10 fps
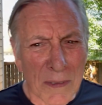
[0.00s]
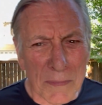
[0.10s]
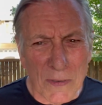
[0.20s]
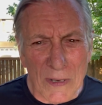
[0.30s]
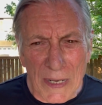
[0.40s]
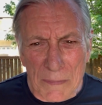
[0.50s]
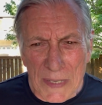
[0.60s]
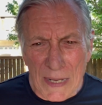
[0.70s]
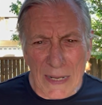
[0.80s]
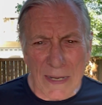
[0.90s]
Oh, I've
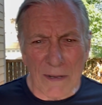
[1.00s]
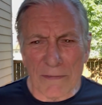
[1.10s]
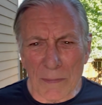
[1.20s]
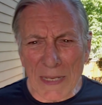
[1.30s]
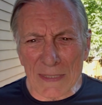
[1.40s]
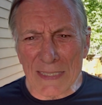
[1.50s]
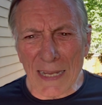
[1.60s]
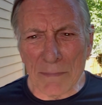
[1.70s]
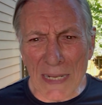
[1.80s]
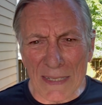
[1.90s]
been out here for about
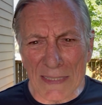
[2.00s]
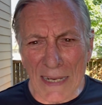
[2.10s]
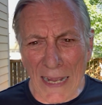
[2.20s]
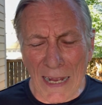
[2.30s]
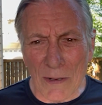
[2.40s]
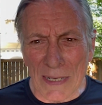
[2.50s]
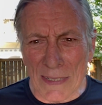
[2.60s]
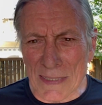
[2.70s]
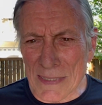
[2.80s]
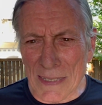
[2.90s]
10 minutes now, and
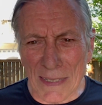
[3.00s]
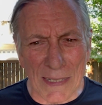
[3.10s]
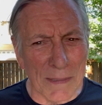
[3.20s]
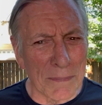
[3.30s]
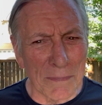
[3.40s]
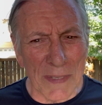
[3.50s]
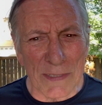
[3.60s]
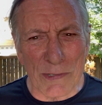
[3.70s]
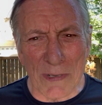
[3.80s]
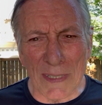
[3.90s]

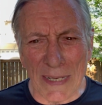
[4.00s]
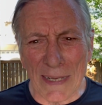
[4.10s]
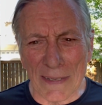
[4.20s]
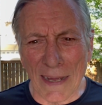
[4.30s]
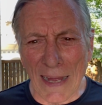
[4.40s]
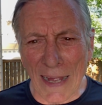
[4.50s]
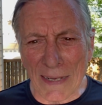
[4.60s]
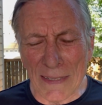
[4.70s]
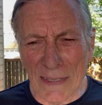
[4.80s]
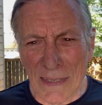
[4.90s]
it's really getting hot.
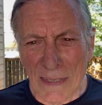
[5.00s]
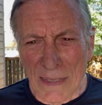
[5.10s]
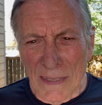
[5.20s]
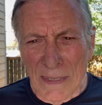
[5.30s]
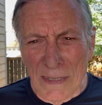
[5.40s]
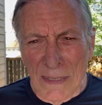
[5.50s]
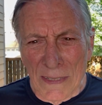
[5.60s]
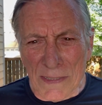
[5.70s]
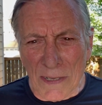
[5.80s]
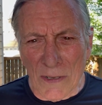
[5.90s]

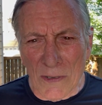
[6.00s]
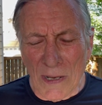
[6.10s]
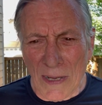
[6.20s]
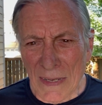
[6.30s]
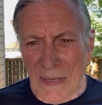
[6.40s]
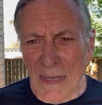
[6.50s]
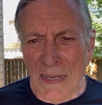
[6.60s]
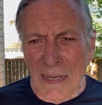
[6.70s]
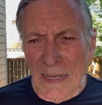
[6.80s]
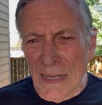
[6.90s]
So
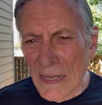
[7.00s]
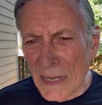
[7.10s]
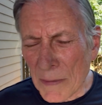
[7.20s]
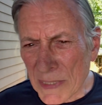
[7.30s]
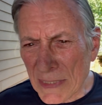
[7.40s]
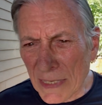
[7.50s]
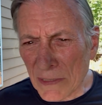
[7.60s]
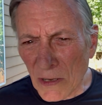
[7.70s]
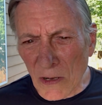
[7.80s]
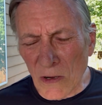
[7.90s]
I'm going to take
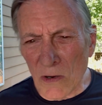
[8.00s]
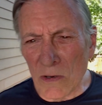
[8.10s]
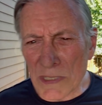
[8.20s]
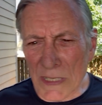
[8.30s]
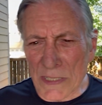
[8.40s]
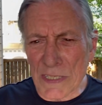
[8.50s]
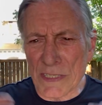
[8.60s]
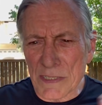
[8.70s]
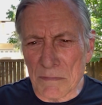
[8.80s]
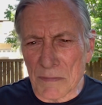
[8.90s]
the hose and
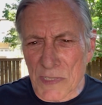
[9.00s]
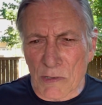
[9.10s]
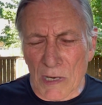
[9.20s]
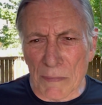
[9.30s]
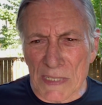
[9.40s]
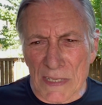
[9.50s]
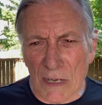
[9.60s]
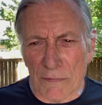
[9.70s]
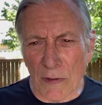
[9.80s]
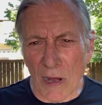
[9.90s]
just squirt
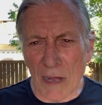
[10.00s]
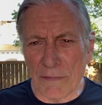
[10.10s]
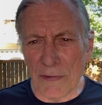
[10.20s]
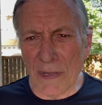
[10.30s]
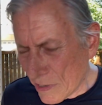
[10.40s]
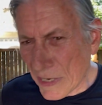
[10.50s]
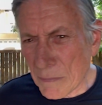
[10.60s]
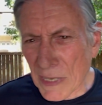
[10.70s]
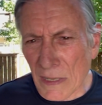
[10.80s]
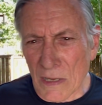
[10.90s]
myself off and get
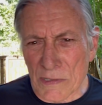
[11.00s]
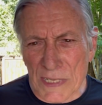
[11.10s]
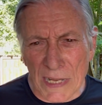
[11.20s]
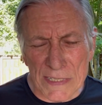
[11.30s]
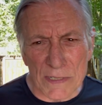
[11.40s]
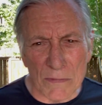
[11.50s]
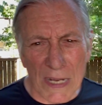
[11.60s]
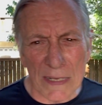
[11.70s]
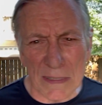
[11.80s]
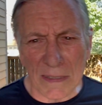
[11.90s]
my clothes nice and
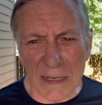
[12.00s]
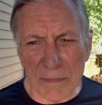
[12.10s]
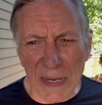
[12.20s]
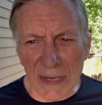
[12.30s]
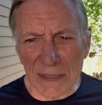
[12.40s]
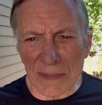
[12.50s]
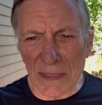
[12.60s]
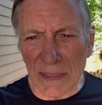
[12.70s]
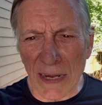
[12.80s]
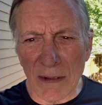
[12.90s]
wet and come back and
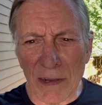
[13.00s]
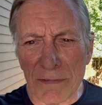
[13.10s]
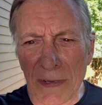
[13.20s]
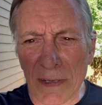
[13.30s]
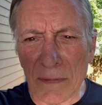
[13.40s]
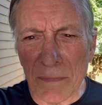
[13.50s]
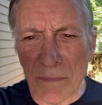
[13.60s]
tell you how I feel.